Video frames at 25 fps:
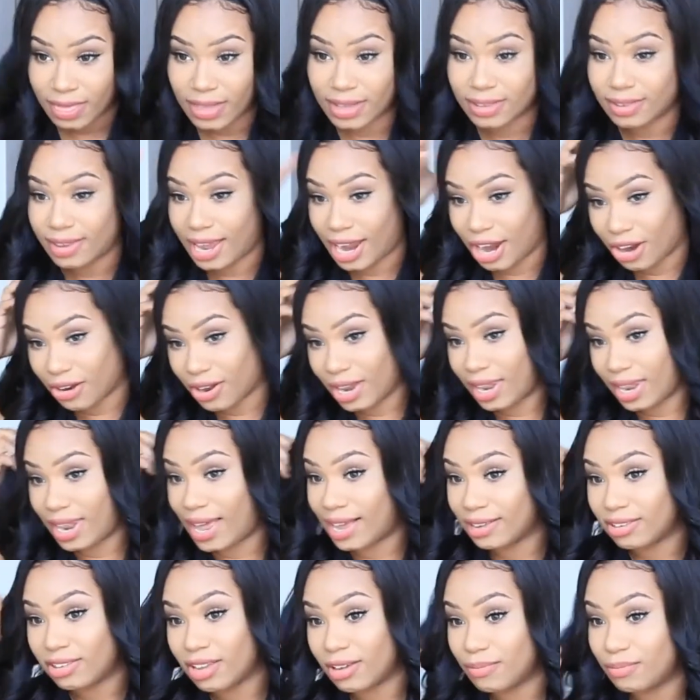this hair can
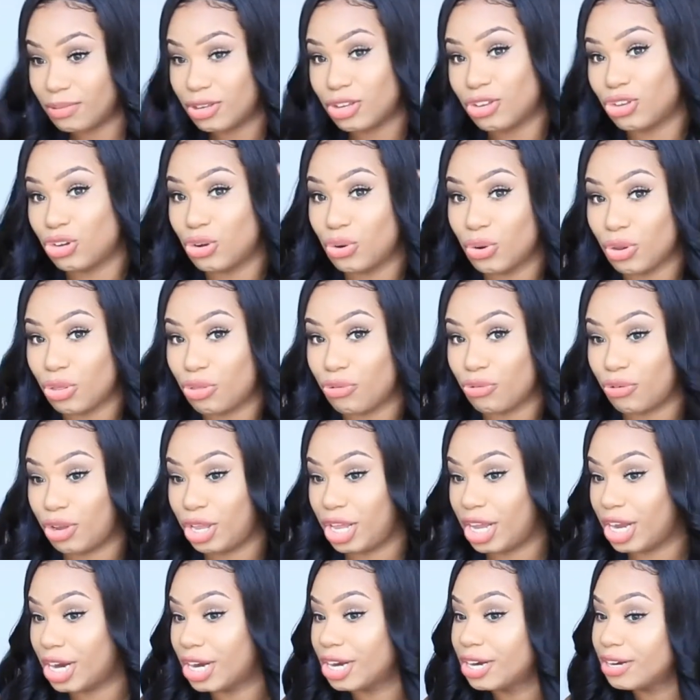last up to two to
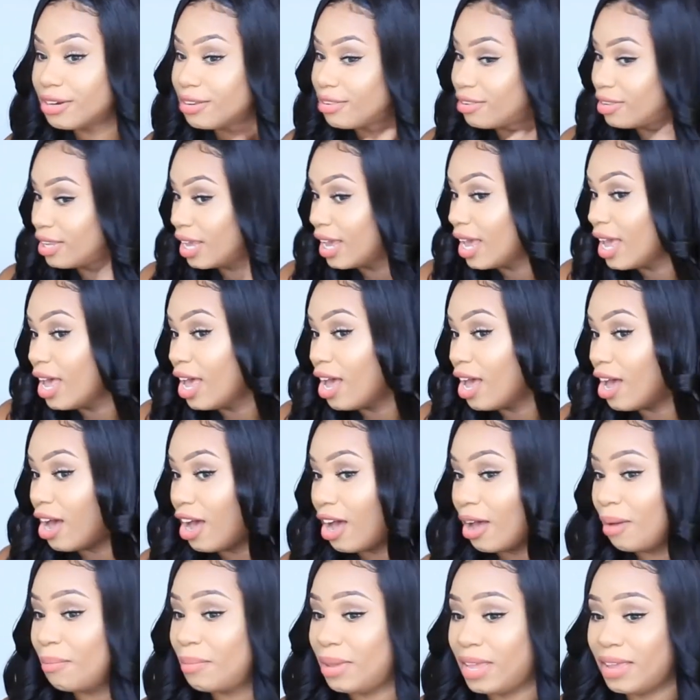three years.
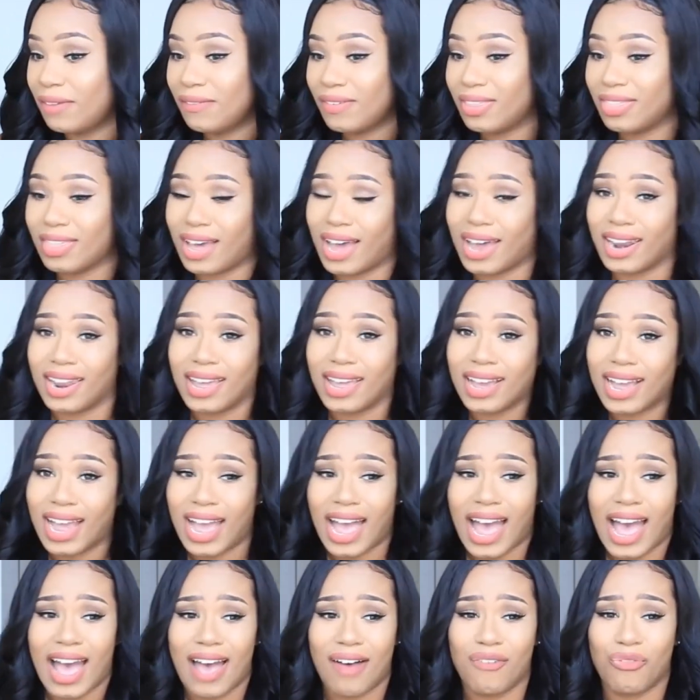Um, even that, like
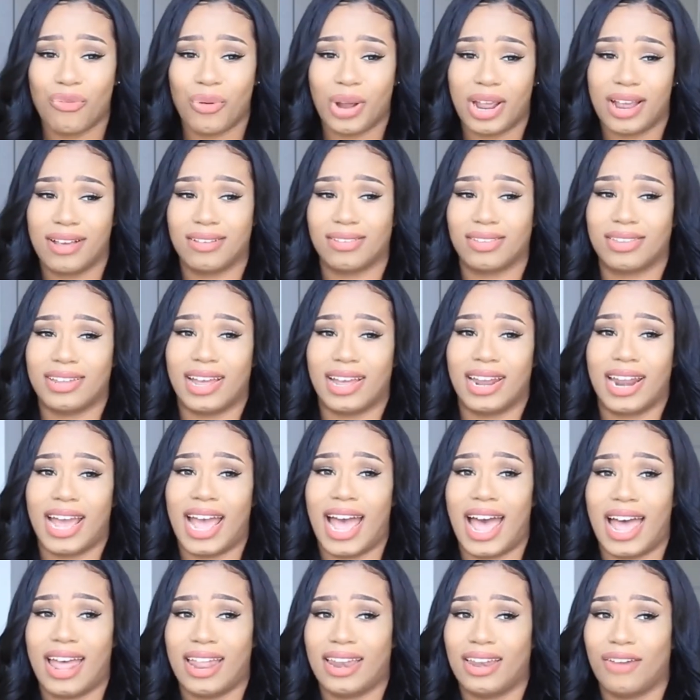I have wigs that I
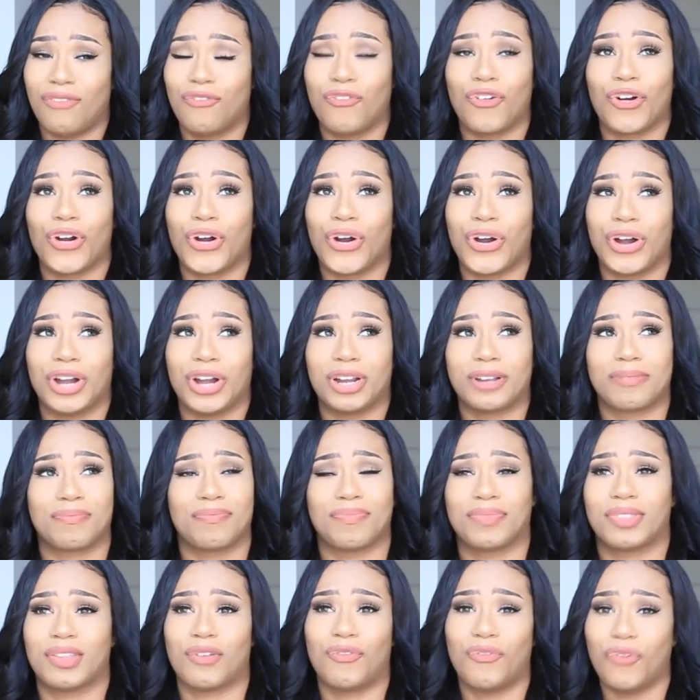had for
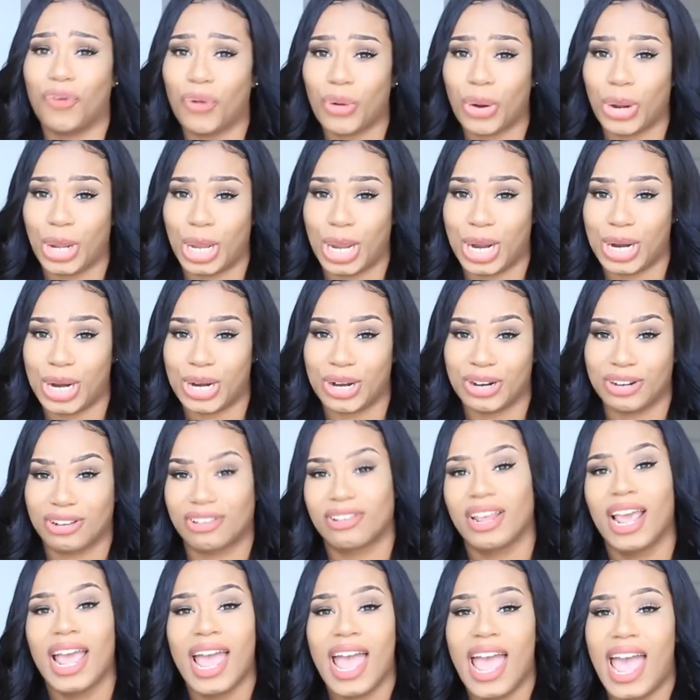four
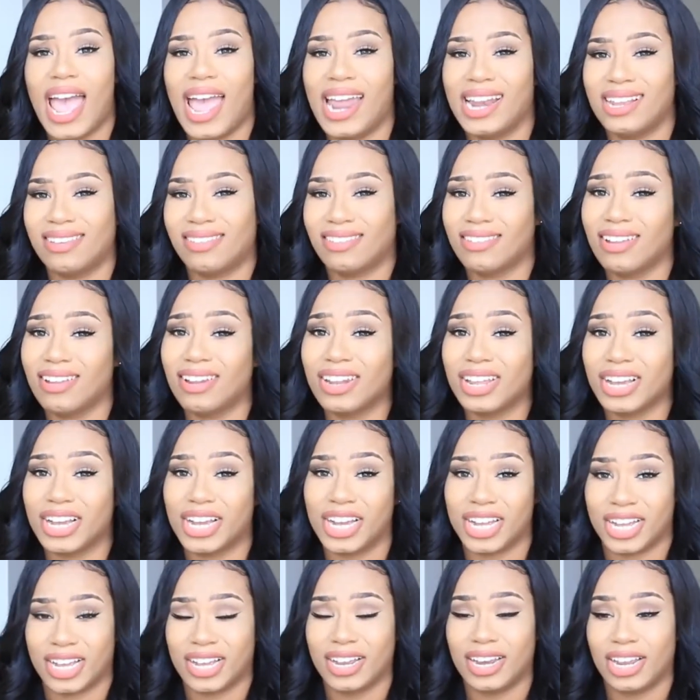years and it's still in
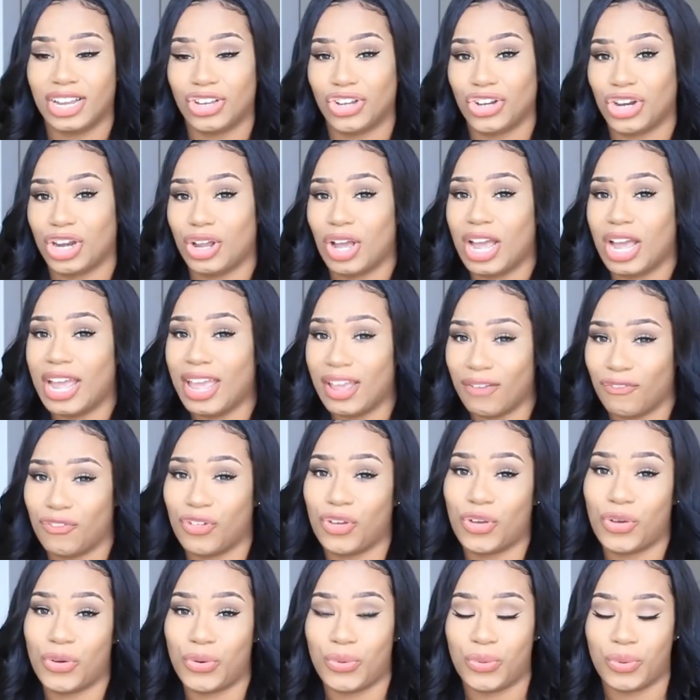good condition
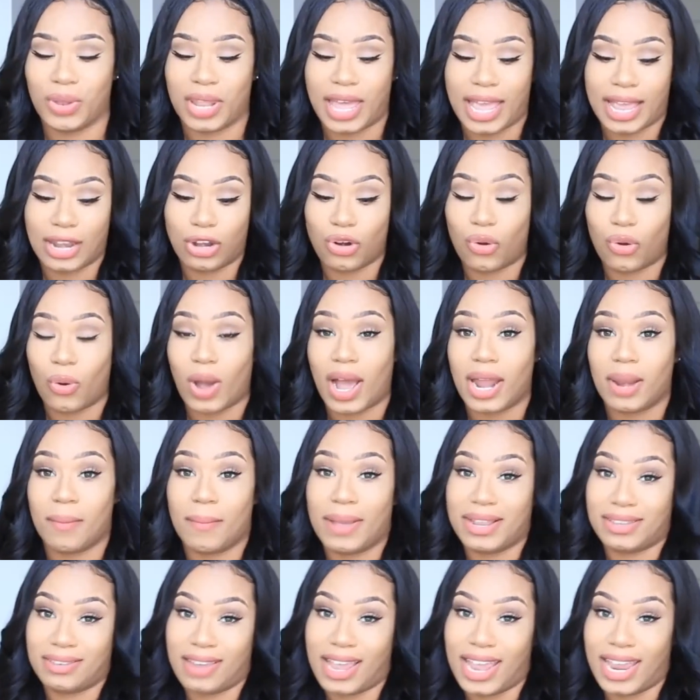if you like know how to
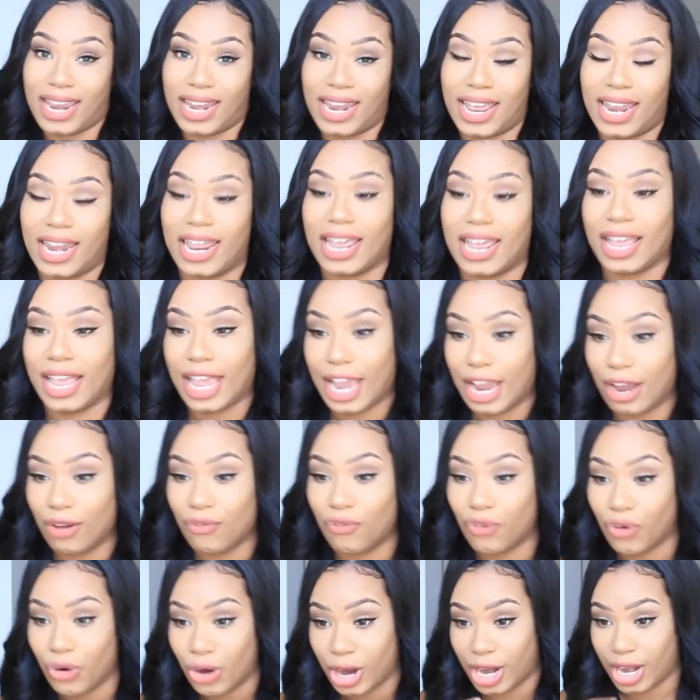maintain it and
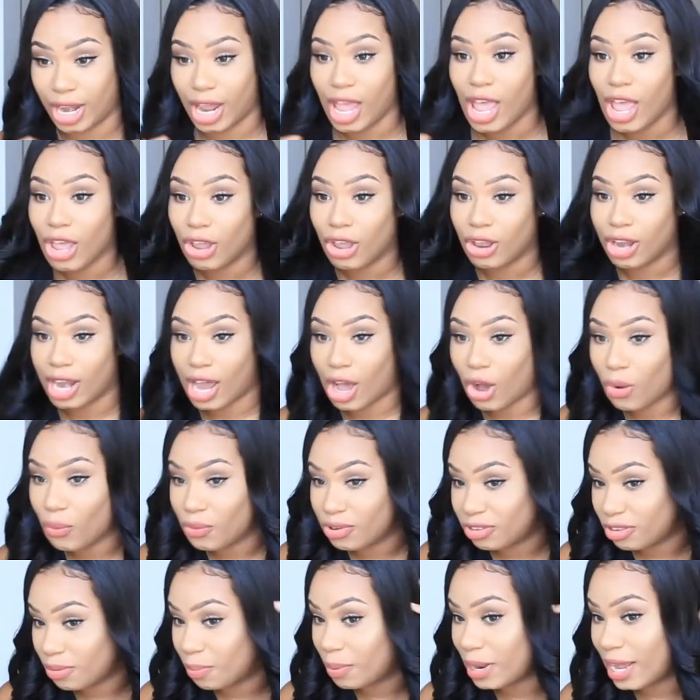care for it. You're not
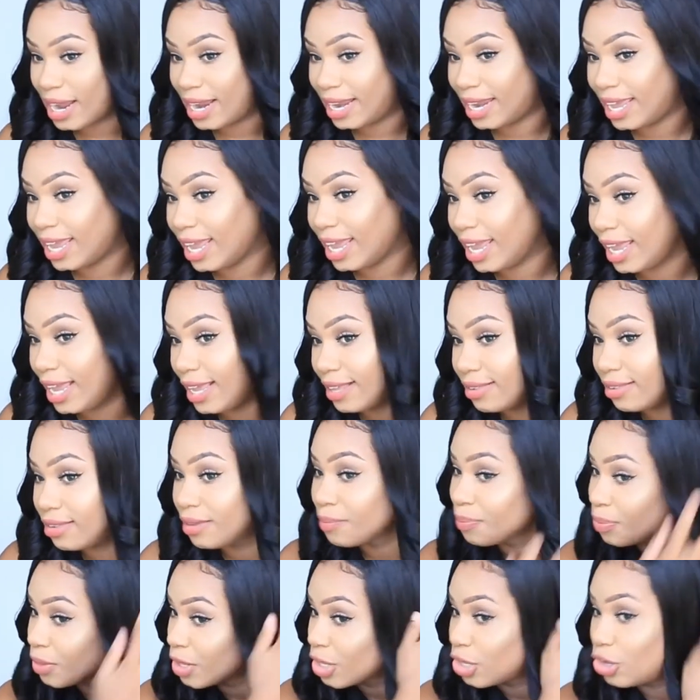always applying heat.
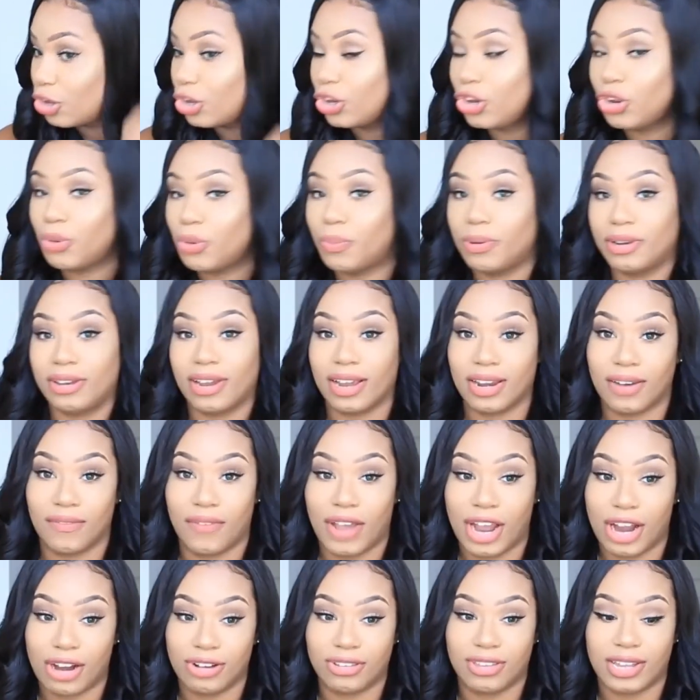You can do
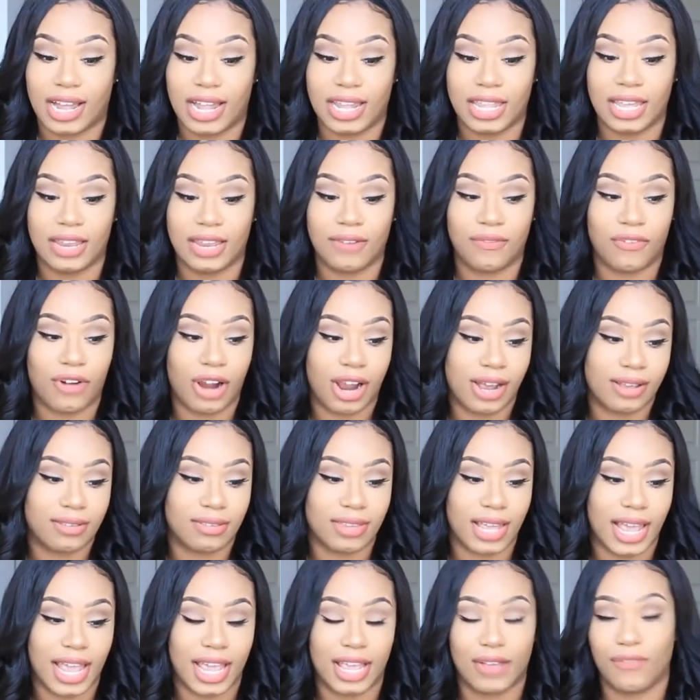protective hairstyling for
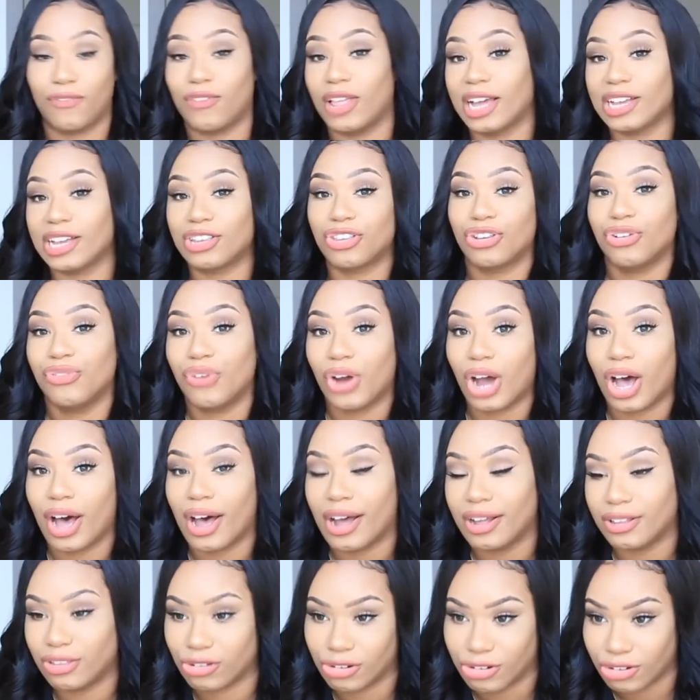us like flexi
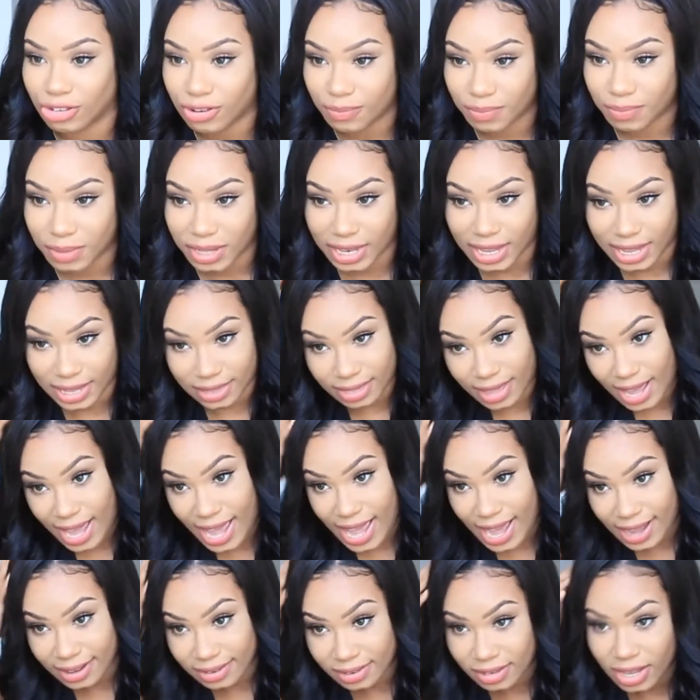rods or something like
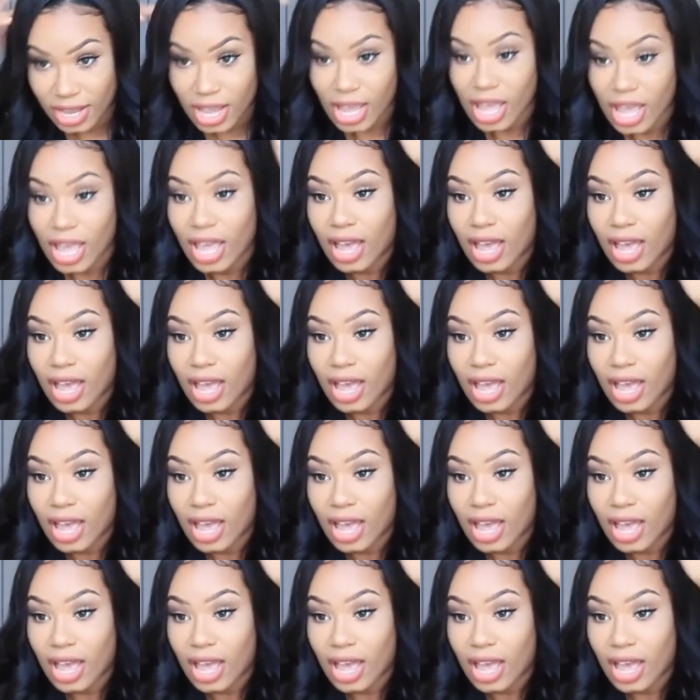that.